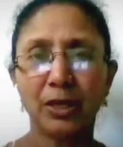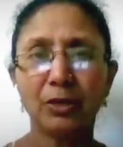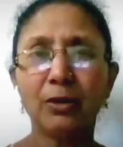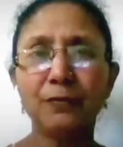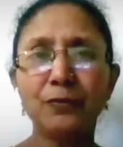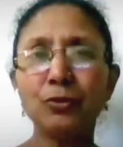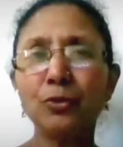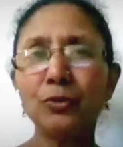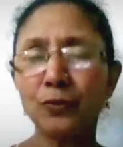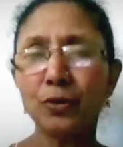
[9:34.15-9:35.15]
Now, if you
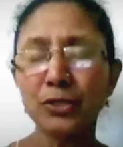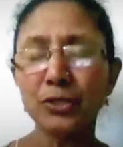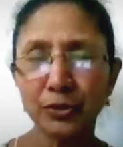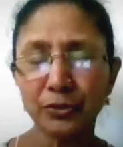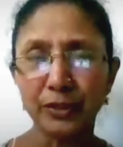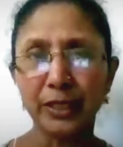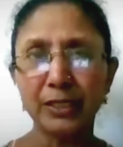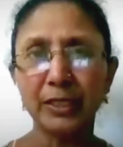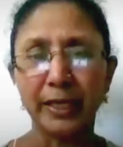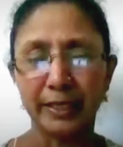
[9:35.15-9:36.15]
don't focus on
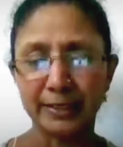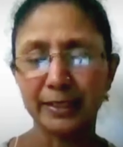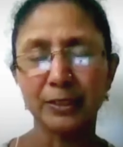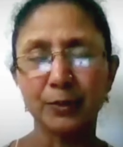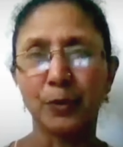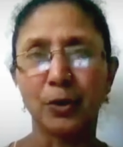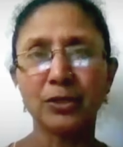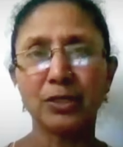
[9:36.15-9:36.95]
creating an excellent pot,